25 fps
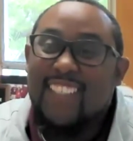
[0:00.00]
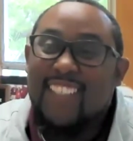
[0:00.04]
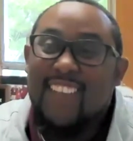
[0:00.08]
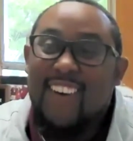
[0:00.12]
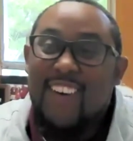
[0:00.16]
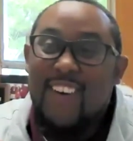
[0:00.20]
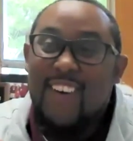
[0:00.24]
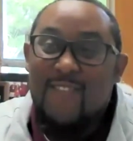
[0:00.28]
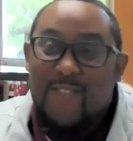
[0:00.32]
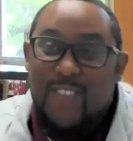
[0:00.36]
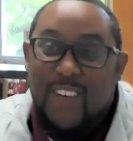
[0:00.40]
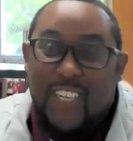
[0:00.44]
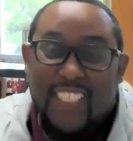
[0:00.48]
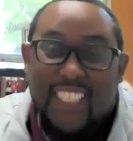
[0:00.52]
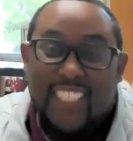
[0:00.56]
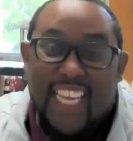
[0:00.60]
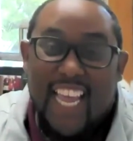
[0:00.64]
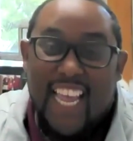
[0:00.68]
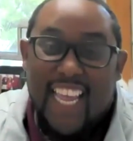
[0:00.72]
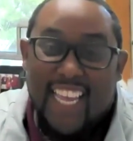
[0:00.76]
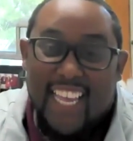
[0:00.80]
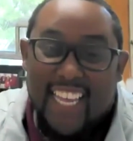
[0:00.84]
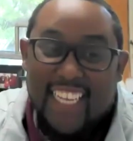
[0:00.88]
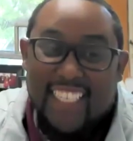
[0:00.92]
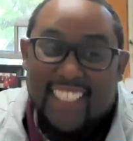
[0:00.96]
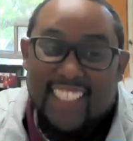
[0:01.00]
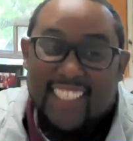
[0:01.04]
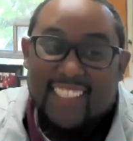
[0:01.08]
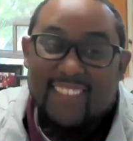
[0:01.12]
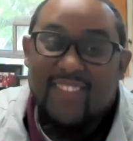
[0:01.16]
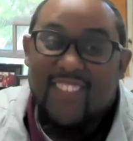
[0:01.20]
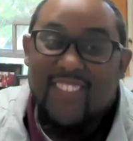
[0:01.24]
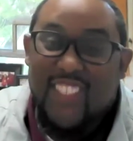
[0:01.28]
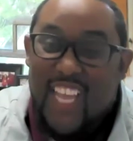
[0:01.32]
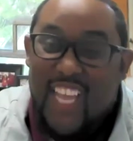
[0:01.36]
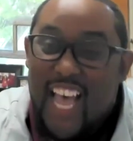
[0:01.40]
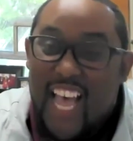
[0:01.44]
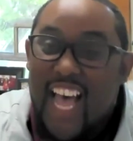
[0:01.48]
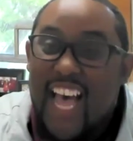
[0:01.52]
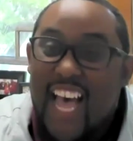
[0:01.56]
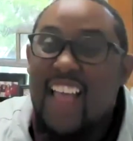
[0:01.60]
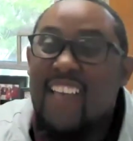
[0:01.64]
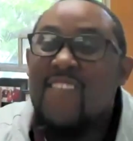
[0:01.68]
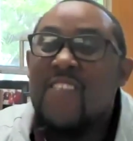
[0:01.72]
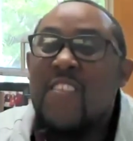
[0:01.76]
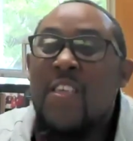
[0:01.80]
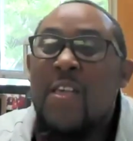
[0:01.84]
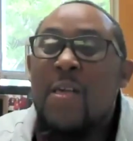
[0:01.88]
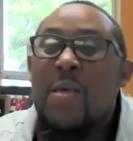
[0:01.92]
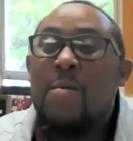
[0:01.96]
And so it will take us some
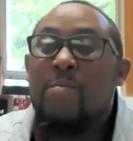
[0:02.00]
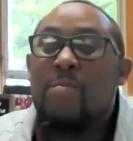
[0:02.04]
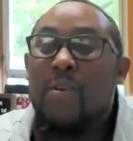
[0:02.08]
time,